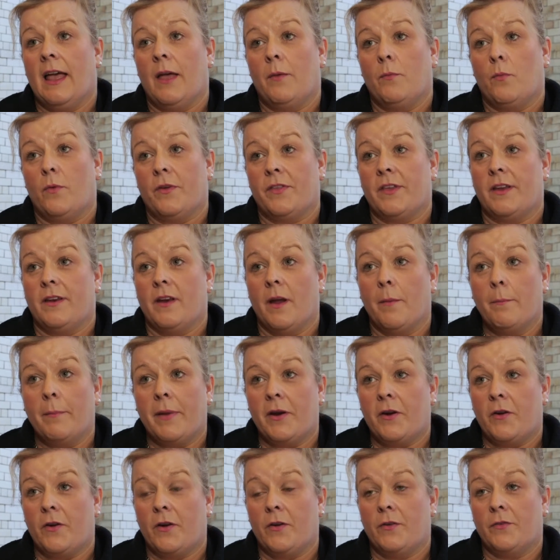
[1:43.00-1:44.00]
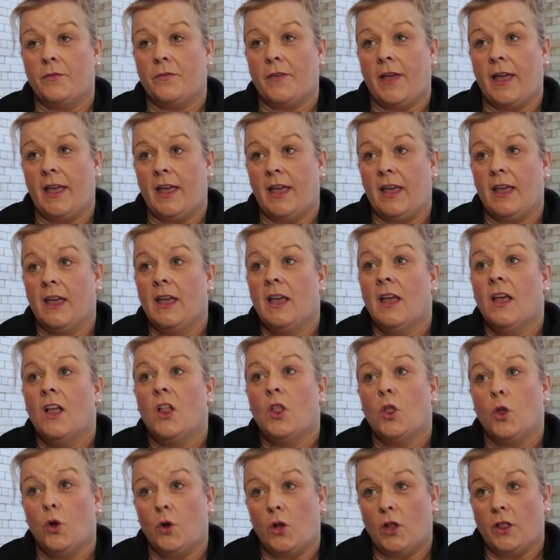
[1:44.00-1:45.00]
with a number of
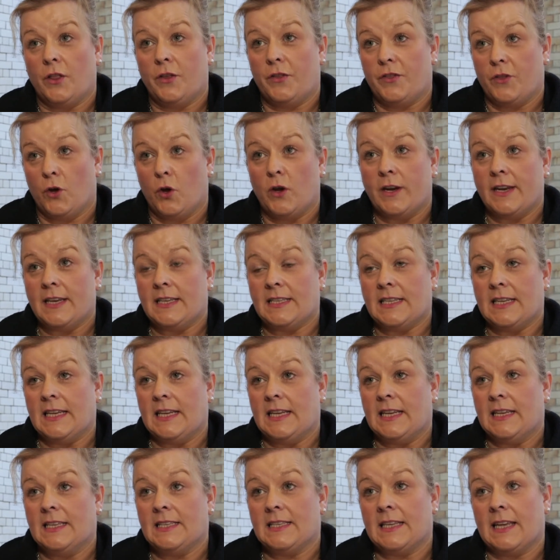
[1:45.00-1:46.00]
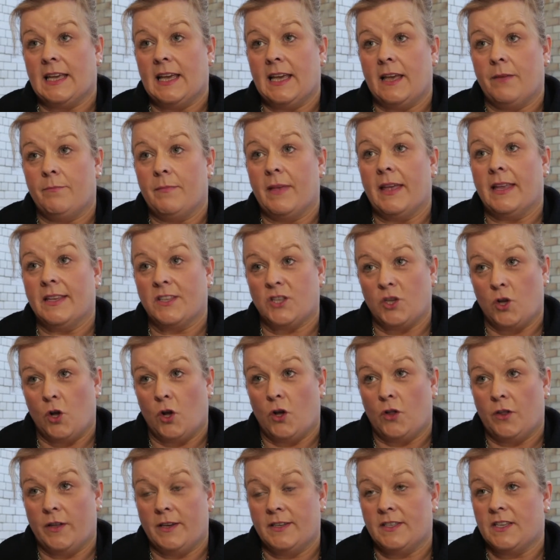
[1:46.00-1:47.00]
local authorities in
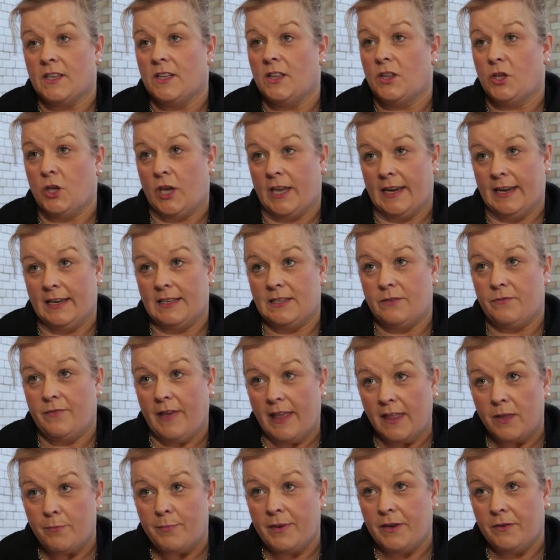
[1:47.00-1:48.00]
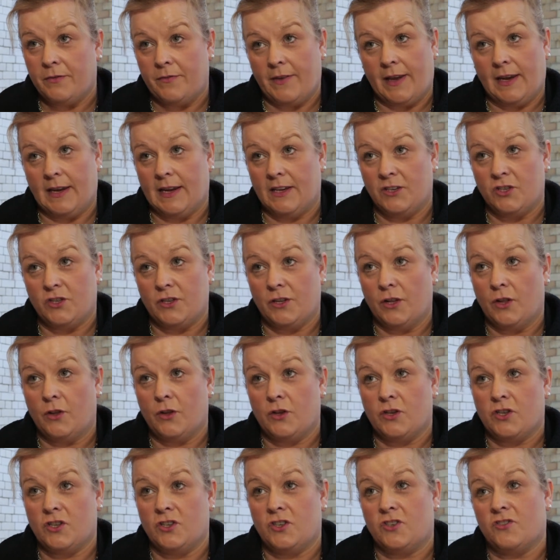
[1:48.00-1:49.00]
Scotland looking at developing financial
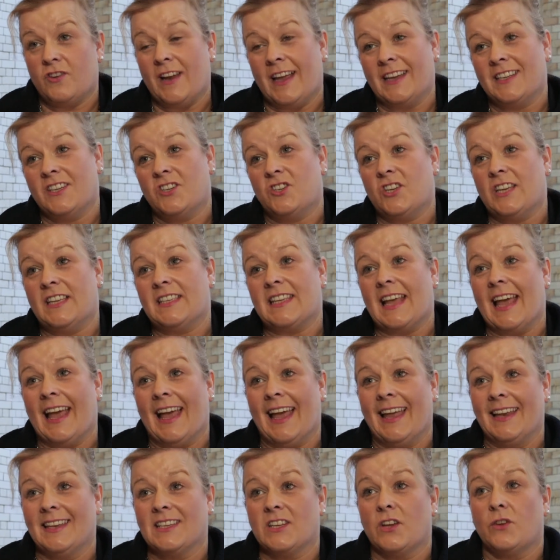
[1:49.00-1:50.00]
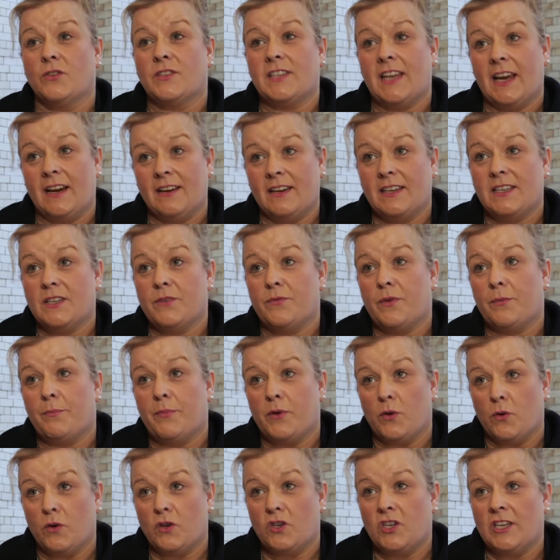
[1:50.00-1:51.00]
inclusion strategies and alternative
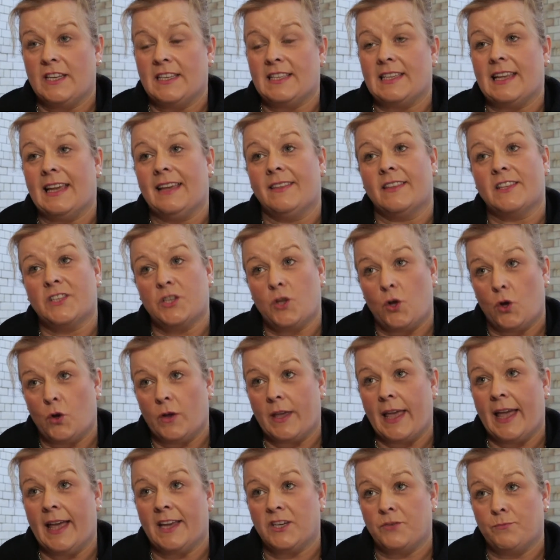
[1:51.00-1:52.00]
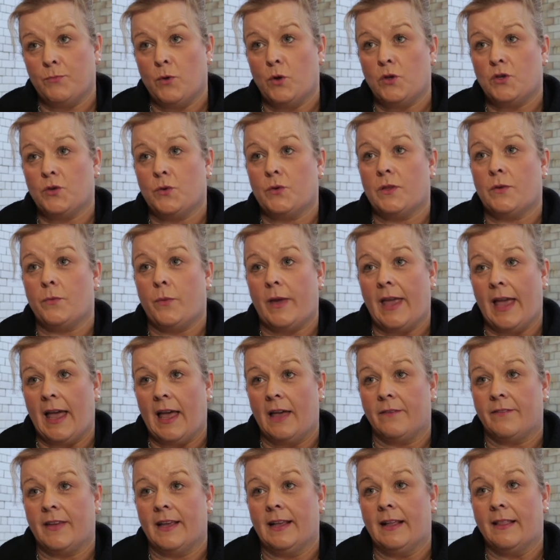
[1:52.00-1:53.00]
approaches like the Scot Cash model that we
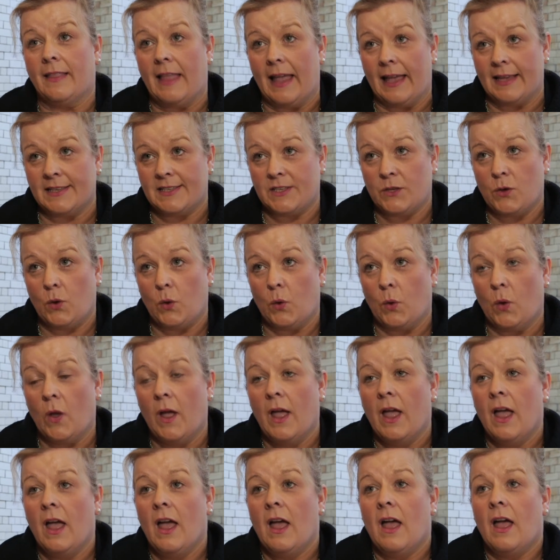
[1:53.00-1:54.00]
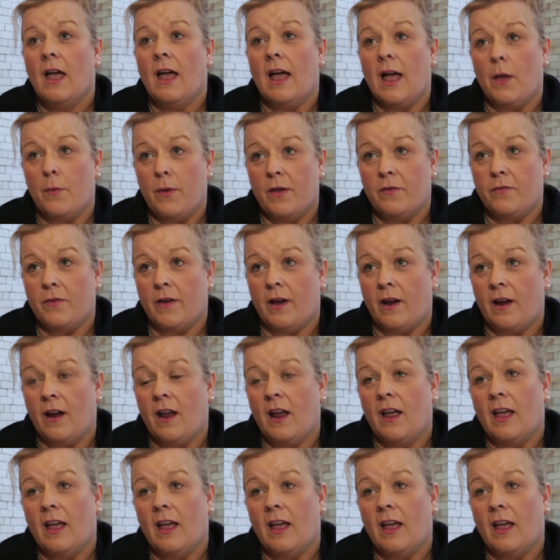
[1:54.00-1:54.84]
have in Glasgow. However,